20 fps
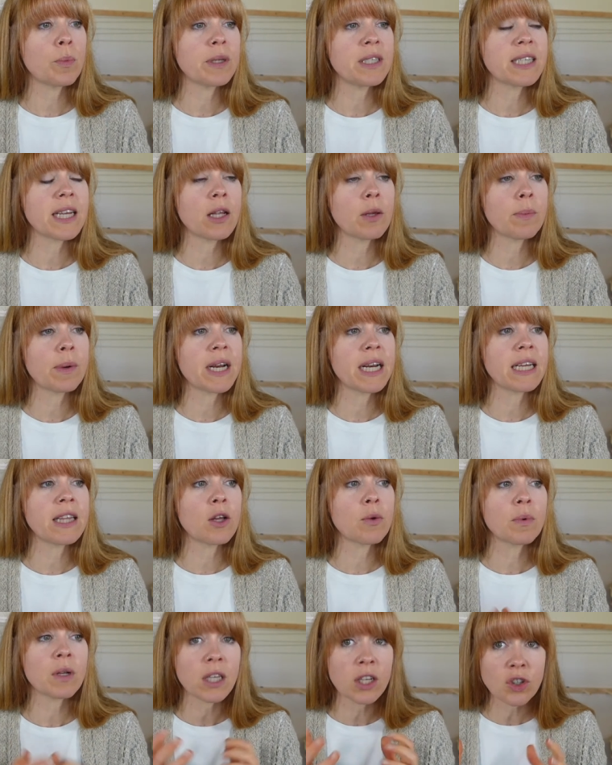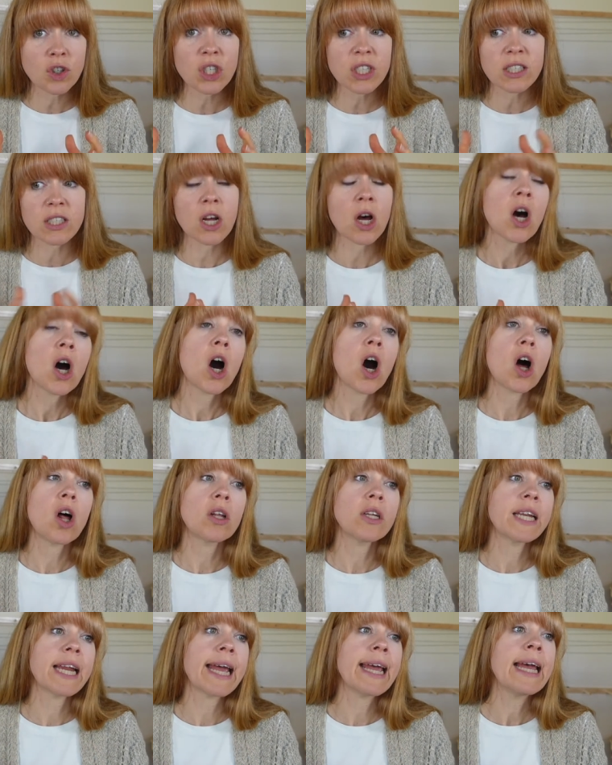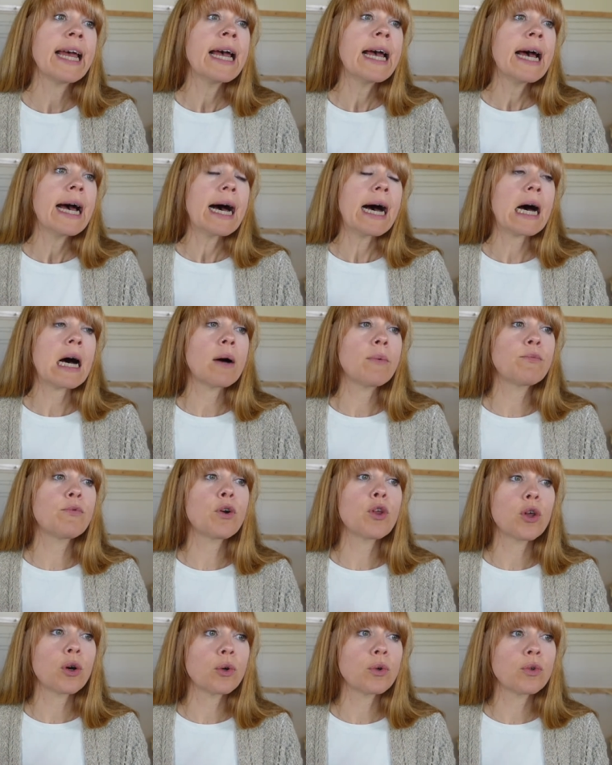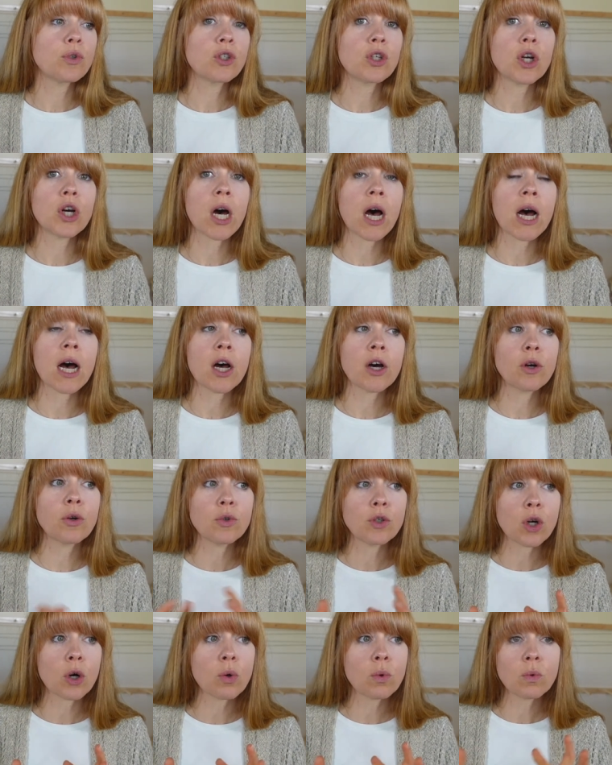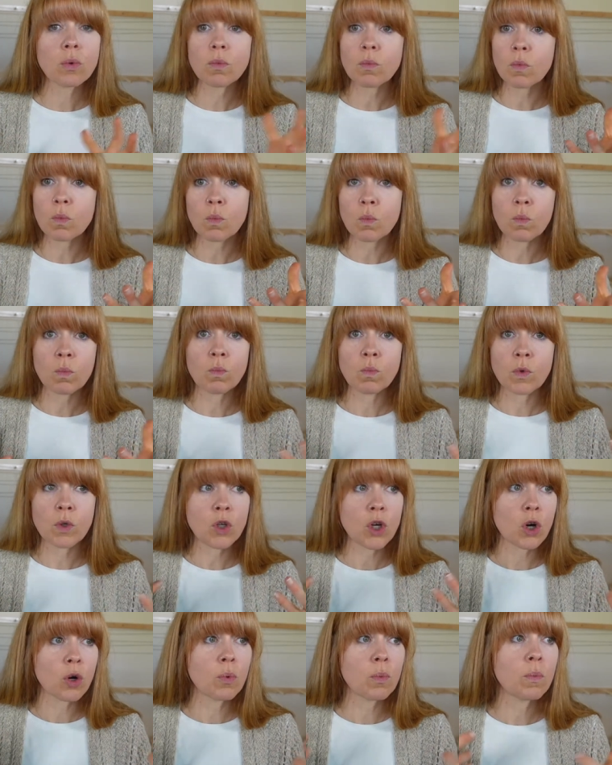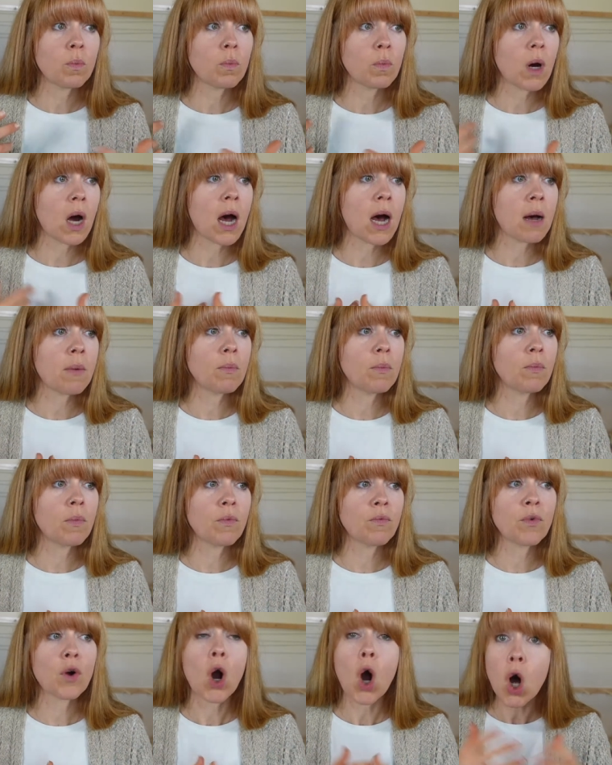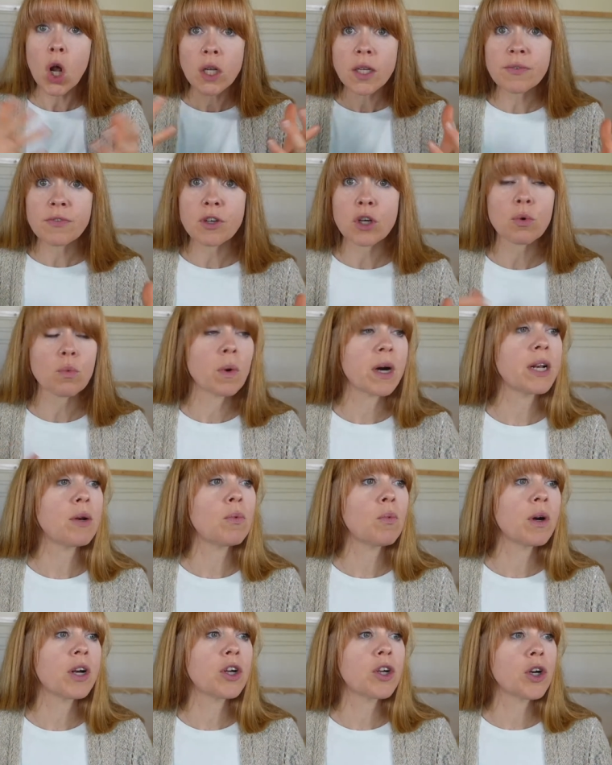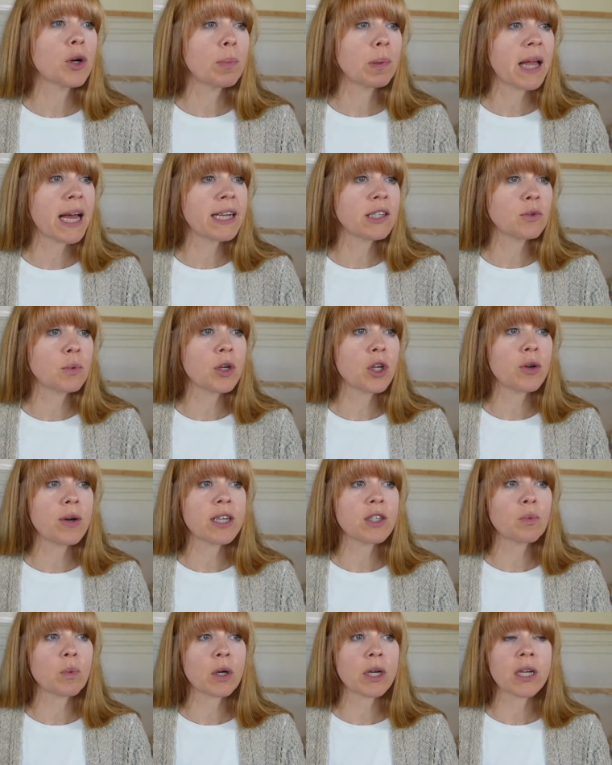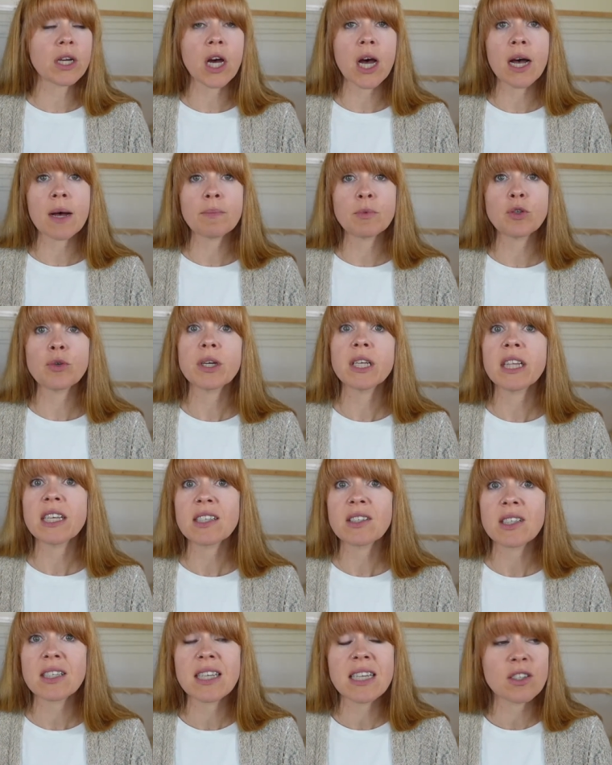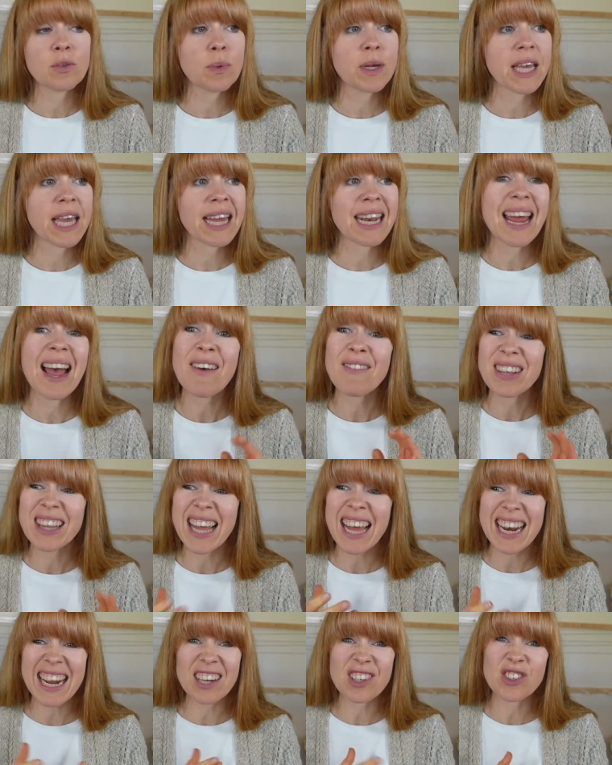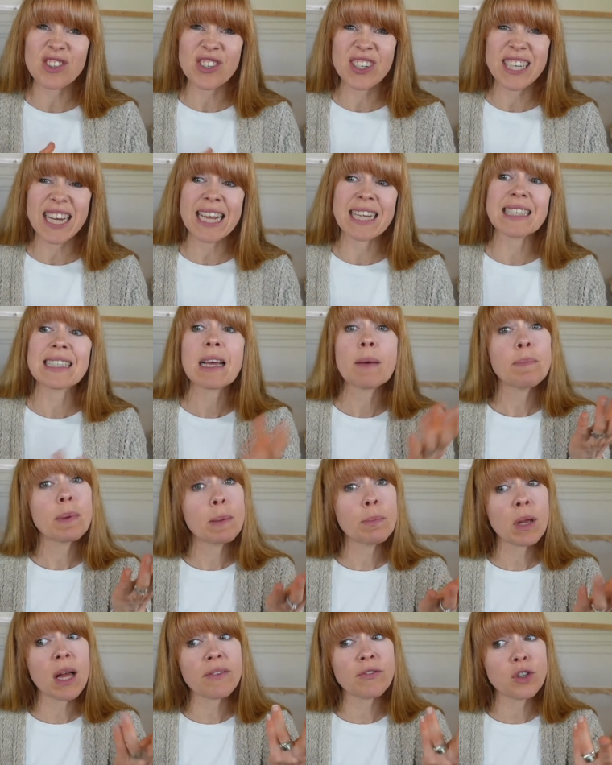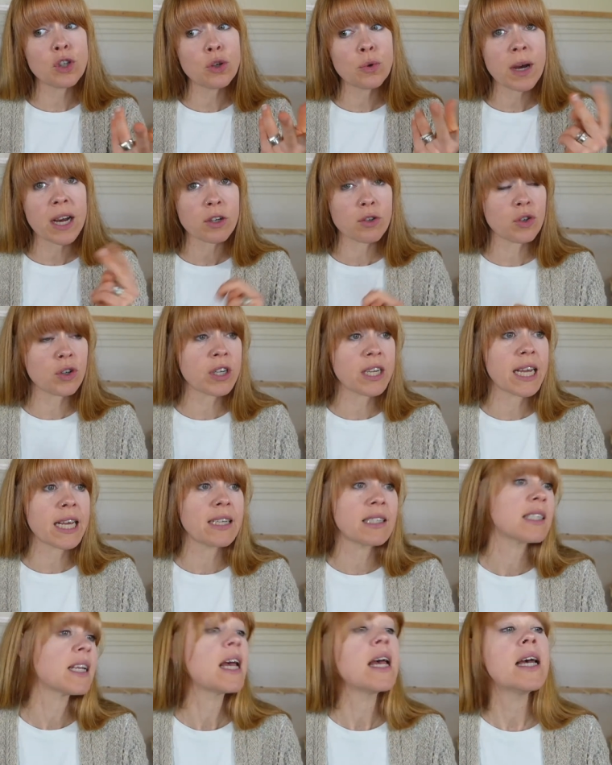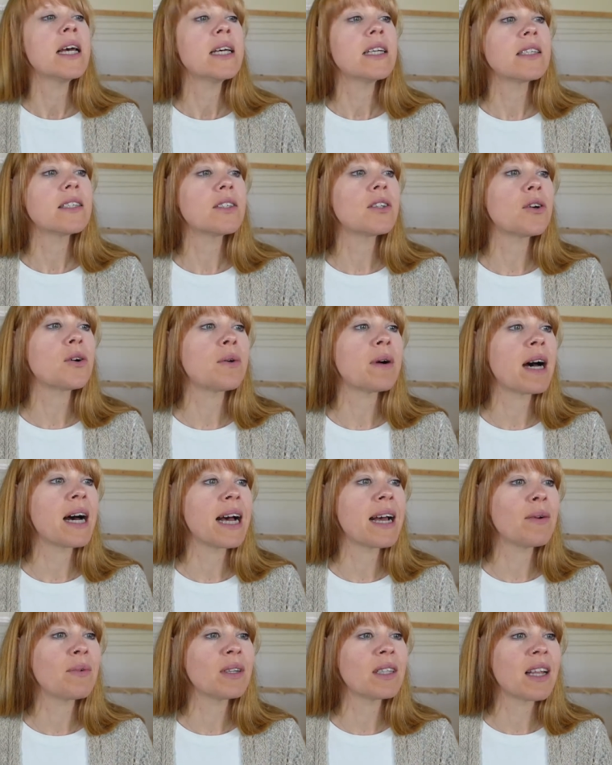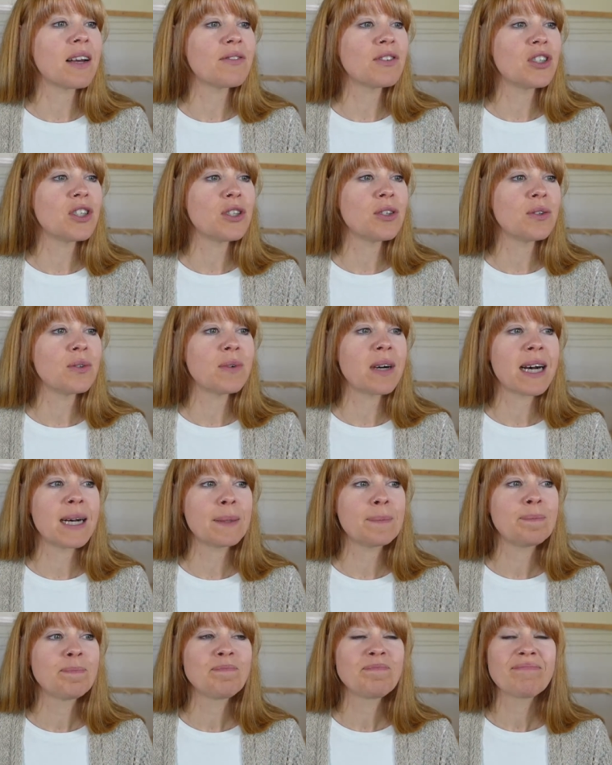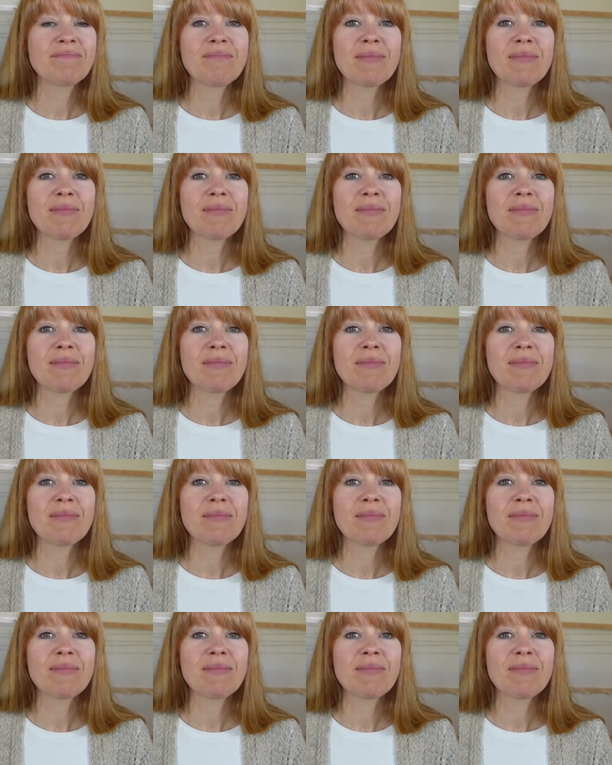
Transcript: you'll be celebrating the religious holiday. Um, for those uh, who don't, you know, um, for all of you, what what are your plans? What are you guys work um, doing this this weekend? Having that extra day. Some people have two extra days, so uh, I would love to uh,